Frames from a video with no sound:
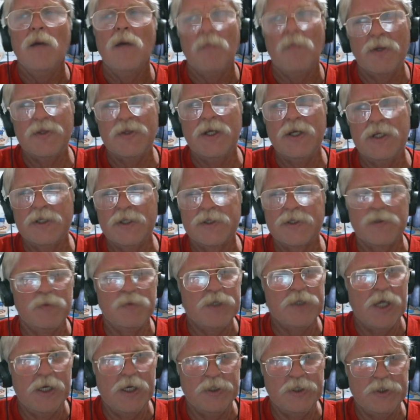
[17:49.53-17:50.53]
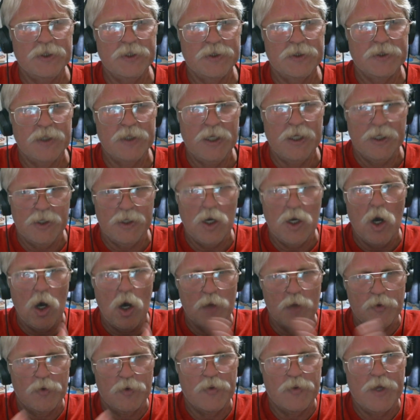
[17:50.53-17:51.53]
But they did some changes in
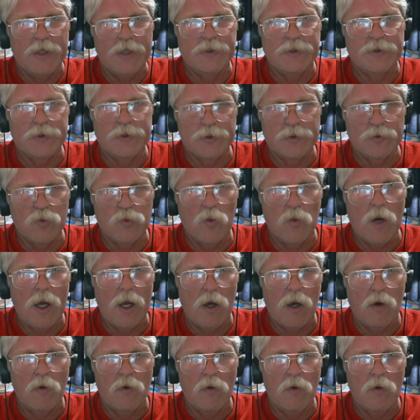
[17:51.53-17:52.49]
other things as well.